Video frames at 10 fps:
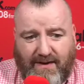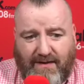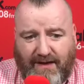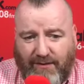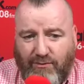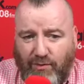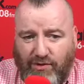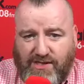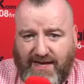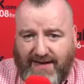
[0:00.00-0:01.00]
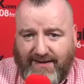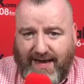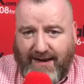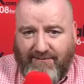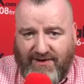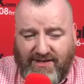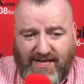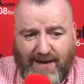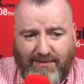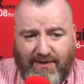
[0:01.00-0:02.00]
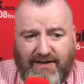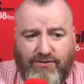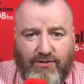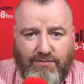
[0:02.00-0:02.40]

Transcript: like a roast leg of lamb, for example, and then do a